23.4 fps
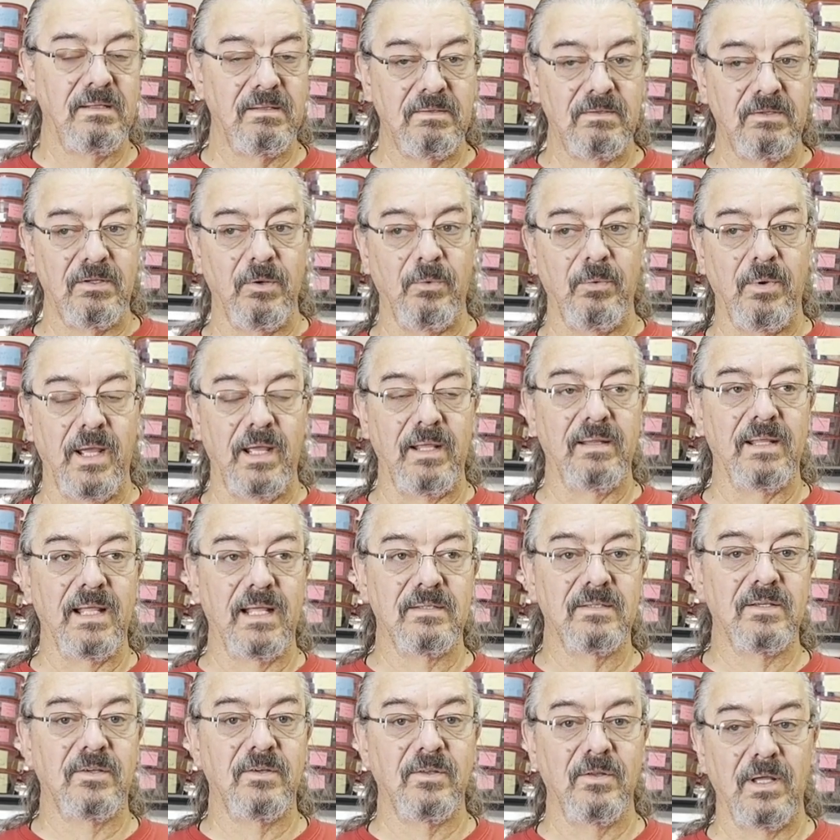No way,
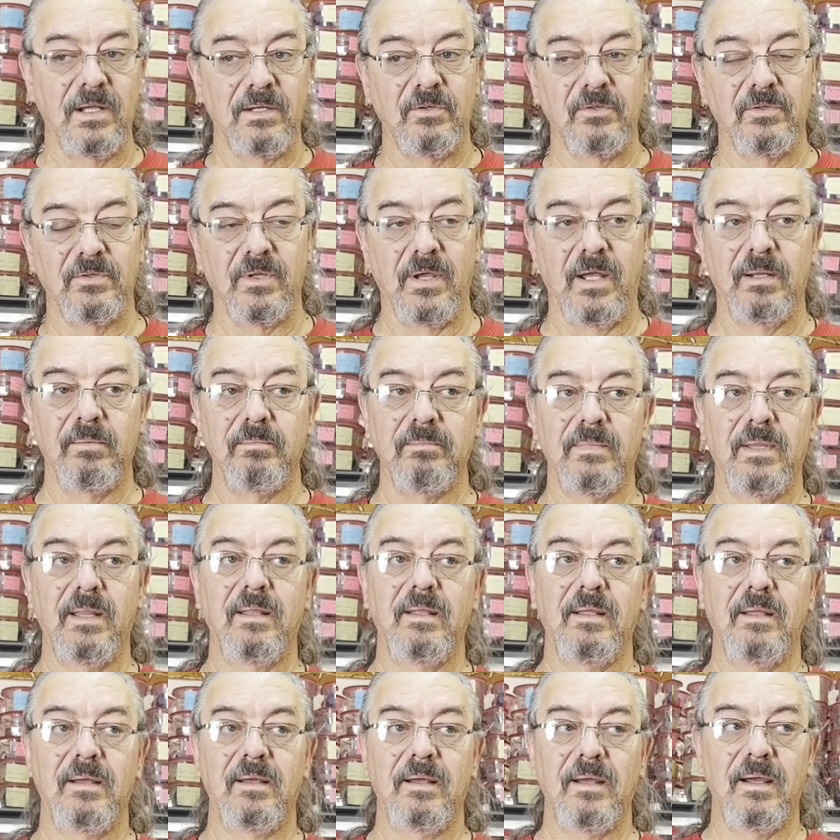that's a collector's item.
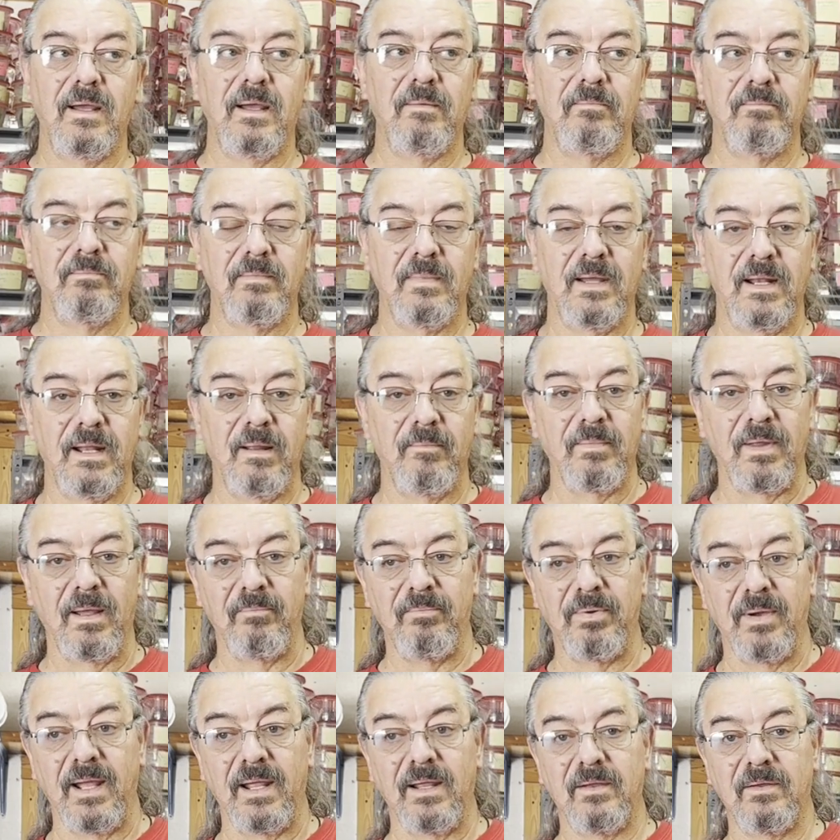And I'm not
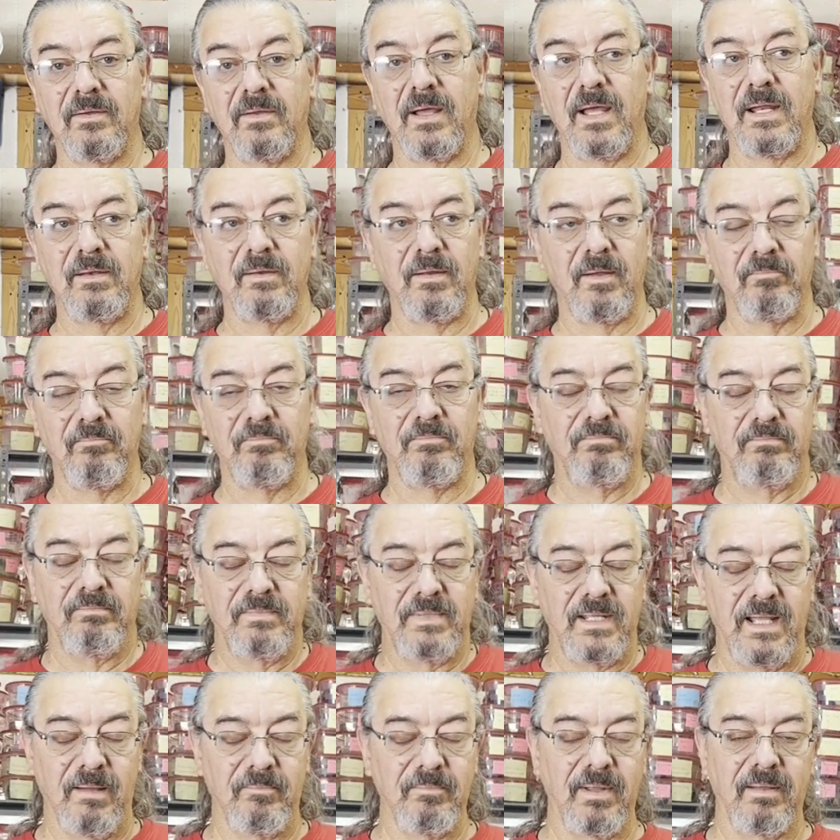paying
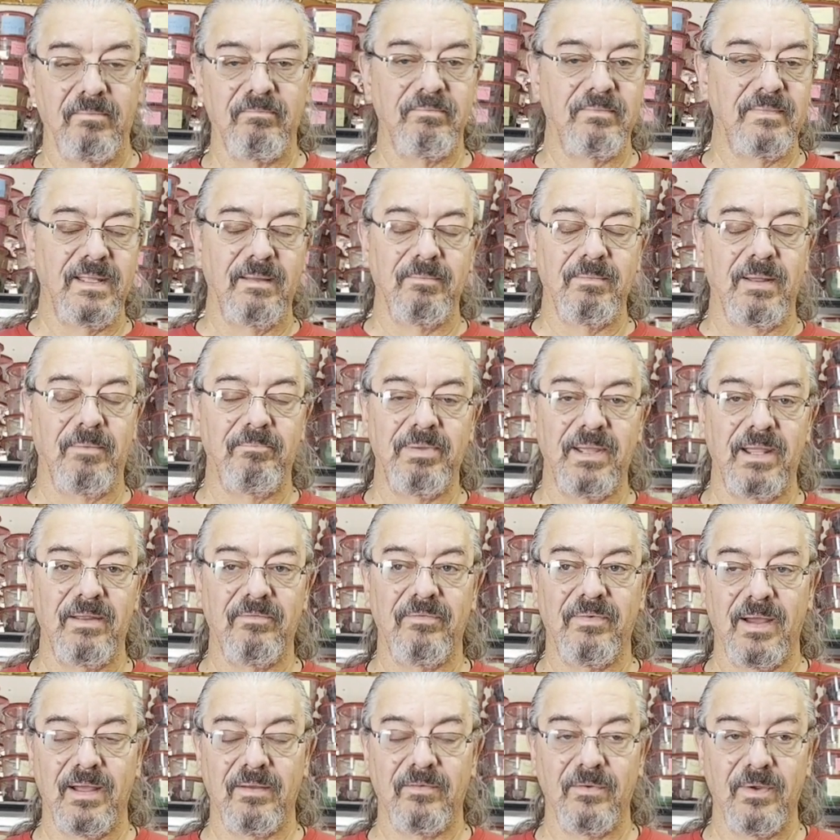
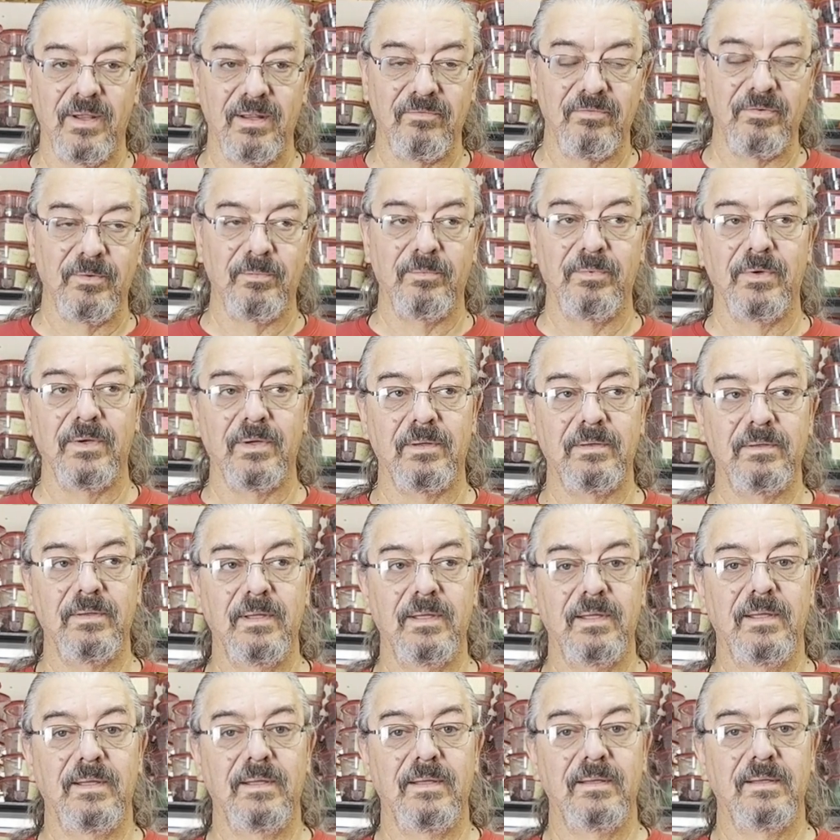$5,000 for a book.
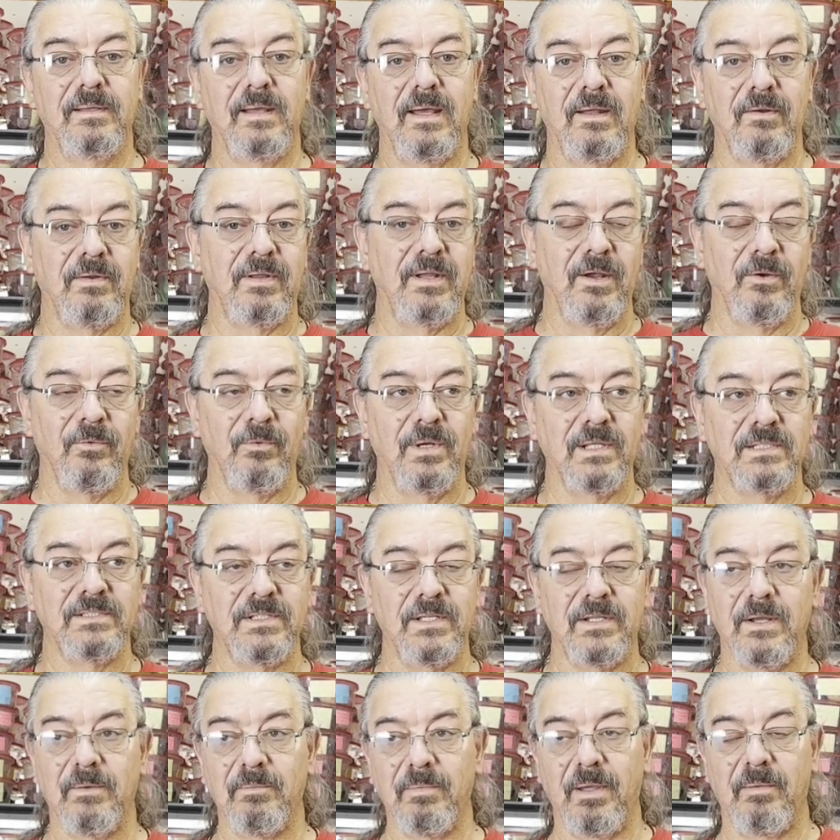I don't care what's
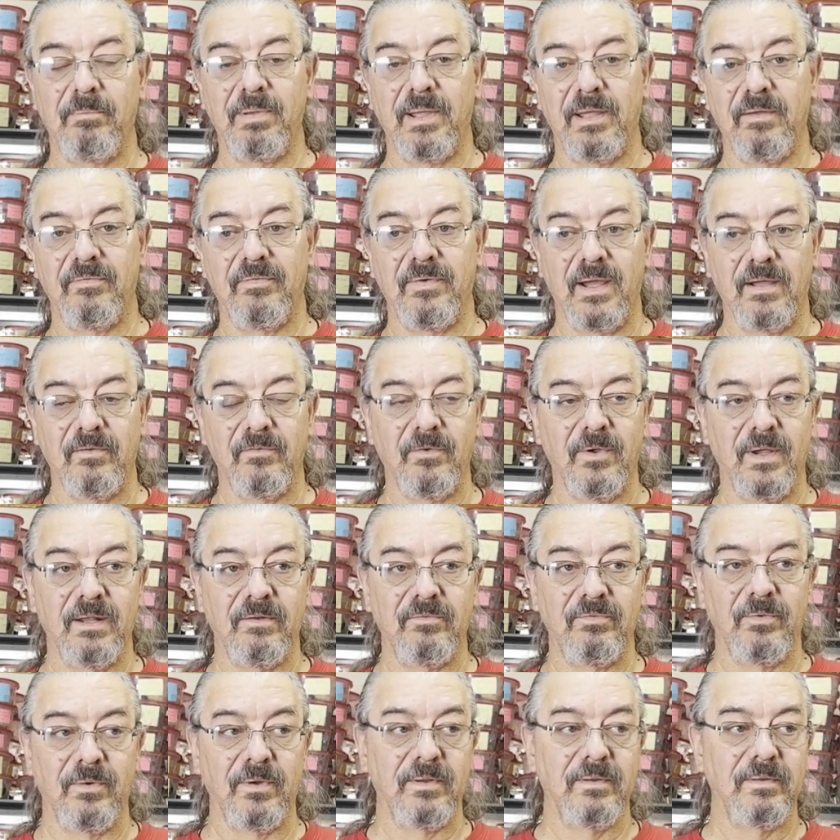in it, I'm not paying $5,000
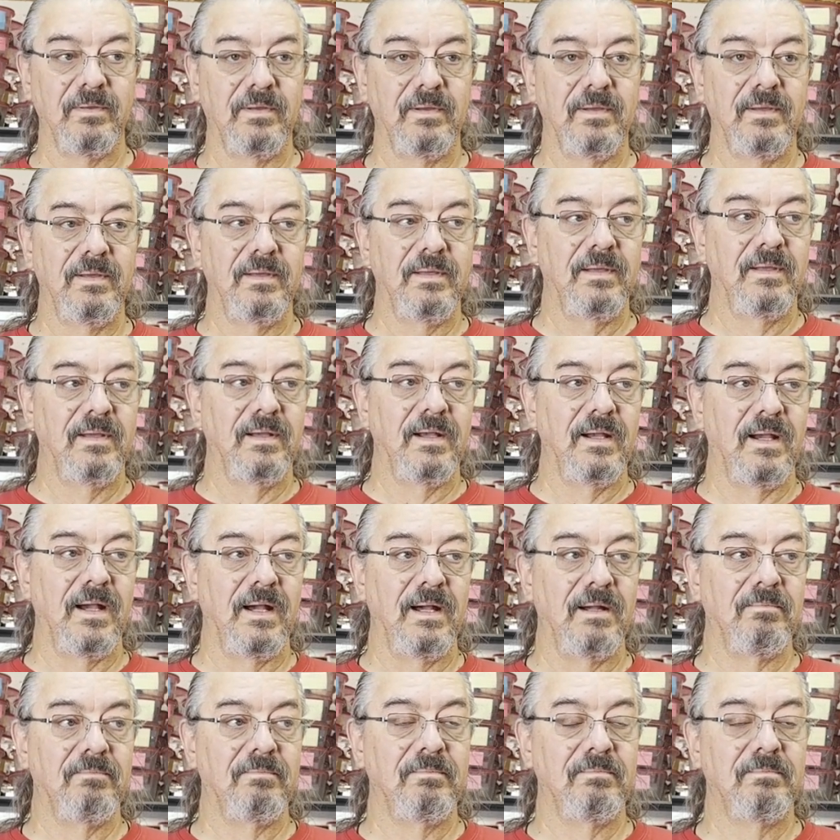for
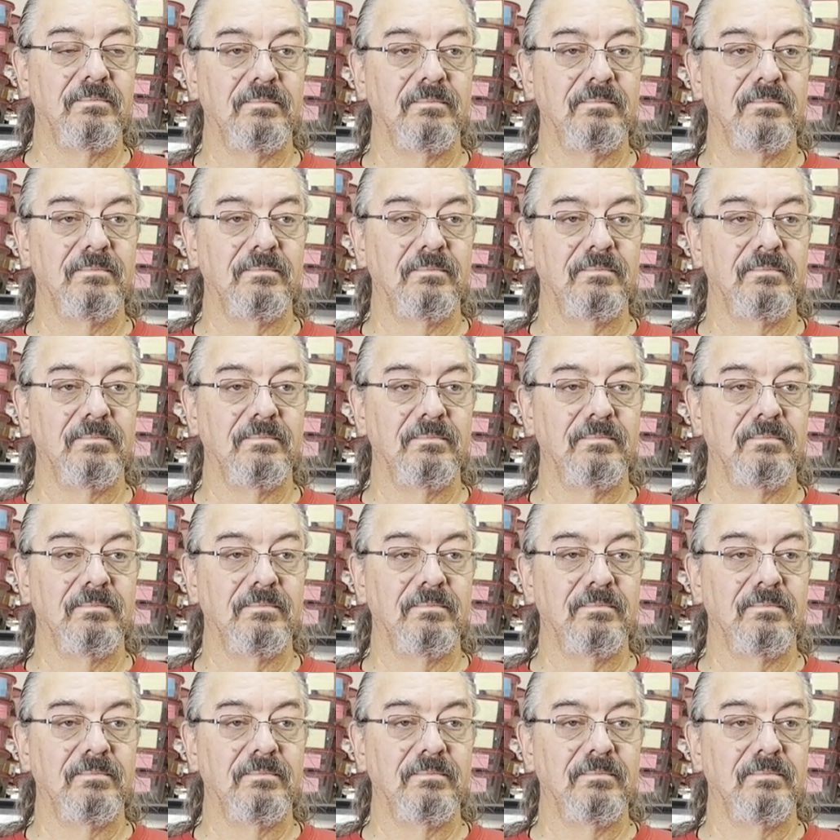it.